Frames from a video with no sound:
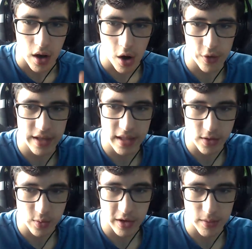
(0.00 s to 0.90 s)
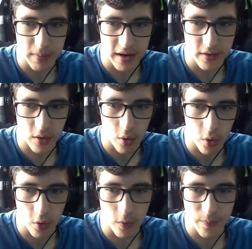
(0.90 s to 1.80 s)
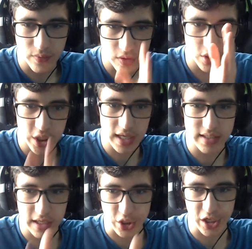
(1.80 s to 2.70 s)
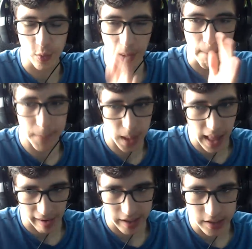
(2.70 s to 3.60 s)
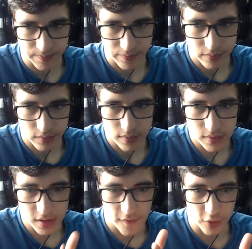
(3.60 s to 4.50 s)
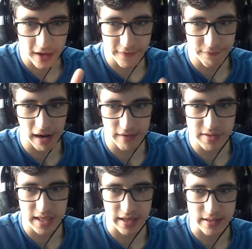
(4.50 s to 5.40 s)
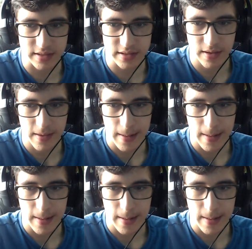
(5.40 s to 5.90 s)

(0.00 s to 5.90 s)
Okay, that was weird. My whole chat section here went black for like 5 seconds.